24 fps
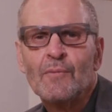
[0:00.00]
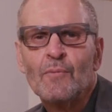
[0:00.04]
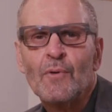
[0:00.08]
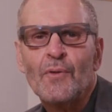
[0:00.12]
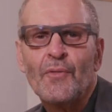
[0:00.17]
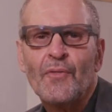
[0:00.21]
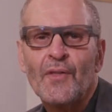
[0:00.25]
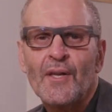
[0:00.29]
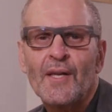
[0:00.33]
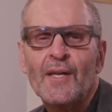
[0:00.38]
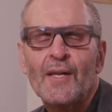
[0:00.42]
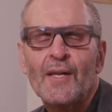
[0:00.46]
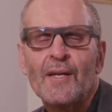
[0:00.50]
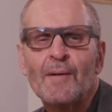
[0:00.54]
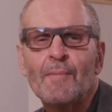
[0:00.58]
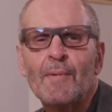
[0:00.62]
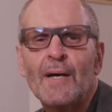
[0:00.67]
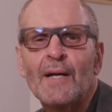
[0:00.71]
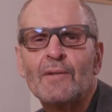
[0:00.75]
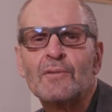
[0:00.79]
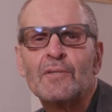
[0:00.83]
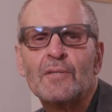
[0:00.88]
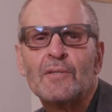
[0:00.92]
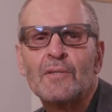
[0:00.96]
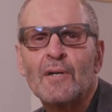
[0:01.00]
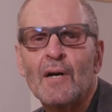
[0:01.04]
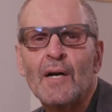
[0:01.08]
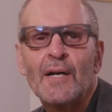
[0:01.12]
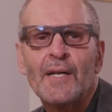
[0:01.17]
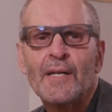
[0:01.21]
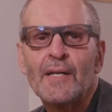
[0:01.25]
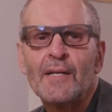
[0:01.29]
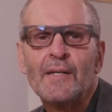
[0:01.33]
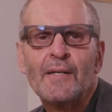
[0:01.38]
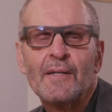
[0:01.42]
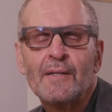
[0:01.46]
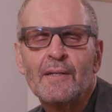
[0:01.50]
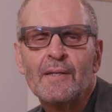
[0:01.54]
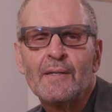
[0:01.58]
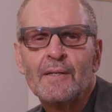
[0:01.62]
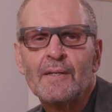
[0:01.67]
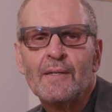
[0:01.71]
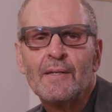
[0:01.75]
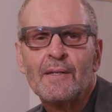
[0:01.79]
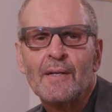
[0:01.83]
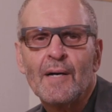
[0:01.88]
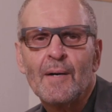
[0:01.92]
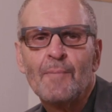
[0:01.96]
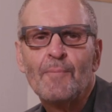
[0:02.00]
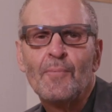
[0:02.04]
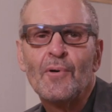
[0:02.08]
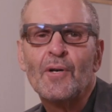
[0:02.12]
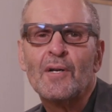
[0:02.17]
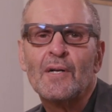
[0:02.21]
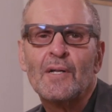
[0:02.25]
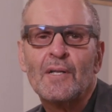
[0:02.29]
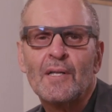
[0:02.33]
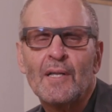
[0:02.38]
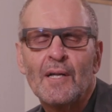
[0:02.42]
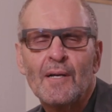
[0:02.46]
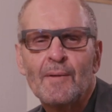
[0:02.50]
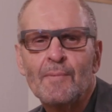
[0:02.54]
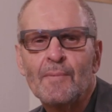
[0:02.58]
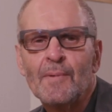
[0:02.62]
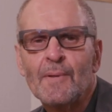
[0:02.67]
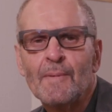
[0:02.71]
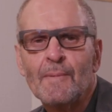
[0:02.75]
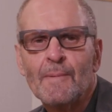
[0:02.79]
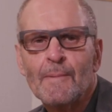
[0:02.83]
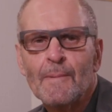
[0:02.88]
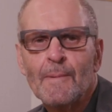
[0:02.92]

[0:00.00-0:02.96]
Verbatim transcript: We're thinking about starting a book club